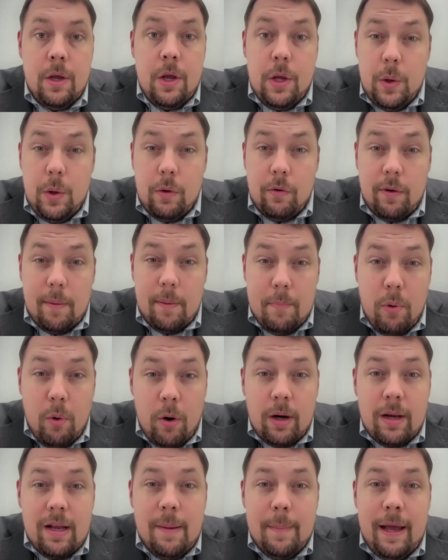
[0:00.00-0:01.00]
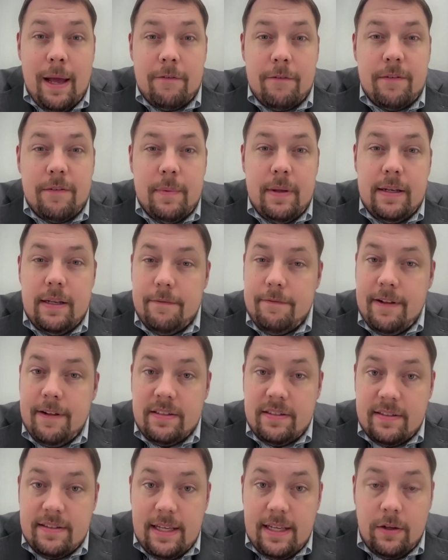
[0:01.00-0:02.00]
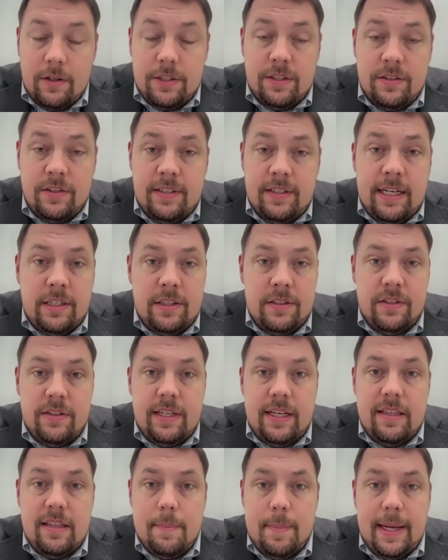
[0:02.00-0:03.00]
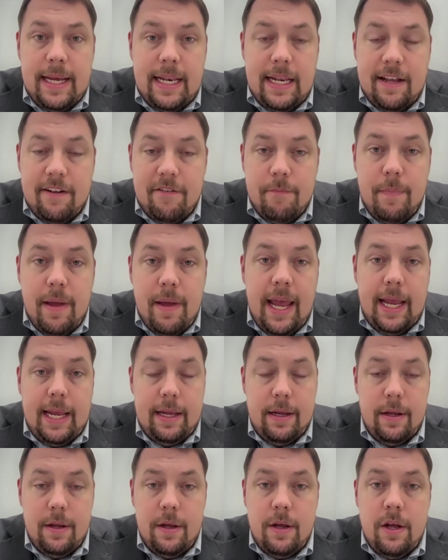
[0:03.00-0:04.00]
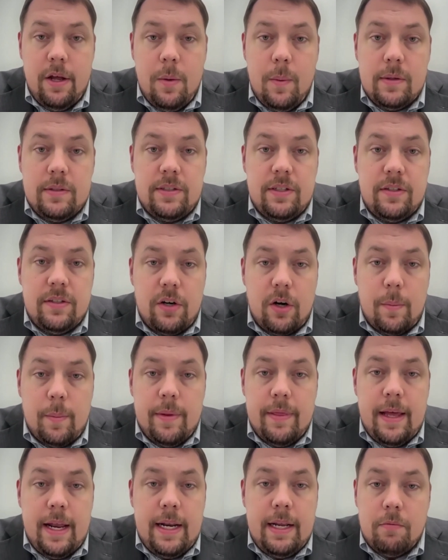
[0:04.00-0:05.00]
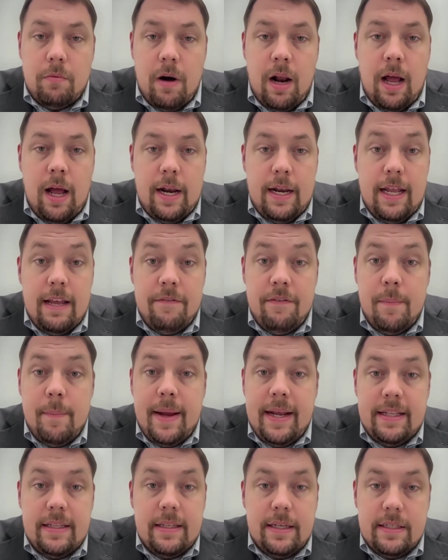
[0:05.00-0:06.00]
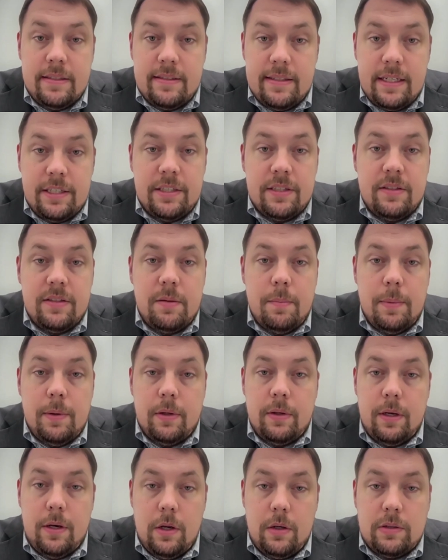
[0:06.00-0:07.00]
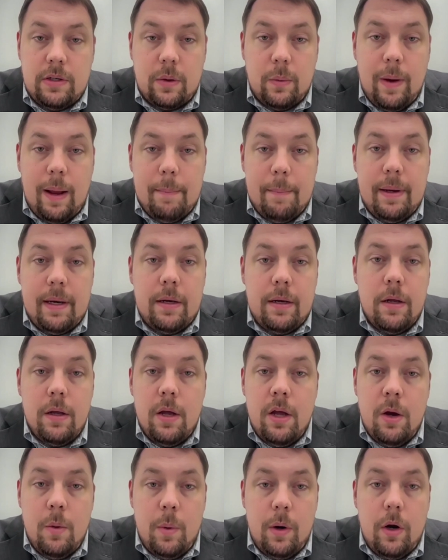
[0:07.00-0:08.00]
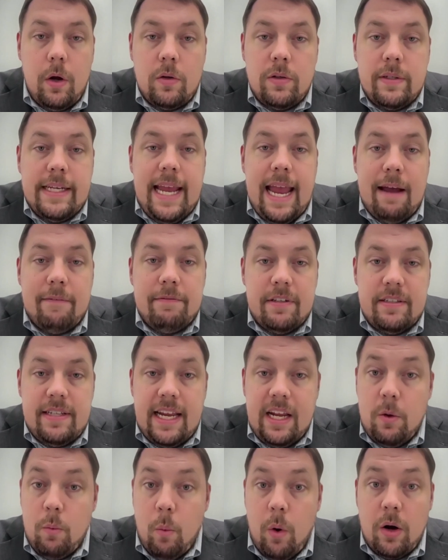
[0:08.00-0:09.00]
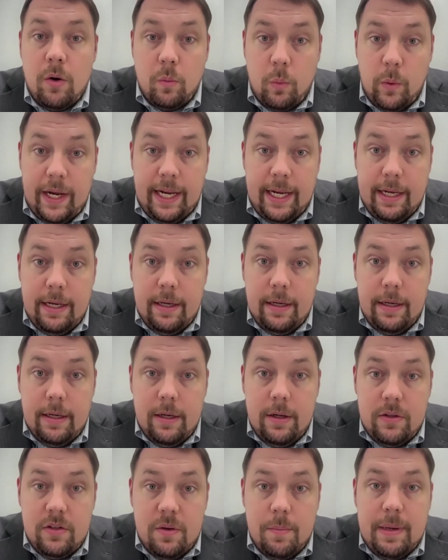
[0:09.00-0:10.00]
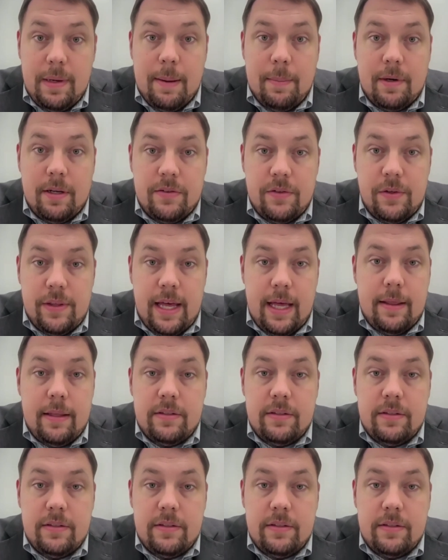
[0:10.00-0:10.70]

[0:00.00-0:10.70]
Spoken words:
You had a report come out from the Defense Intelligence Agency at the beginning of May, which determined that Iran, if it made the decision to build a nuclear weapon, would only have to take 1 week to be able to do that.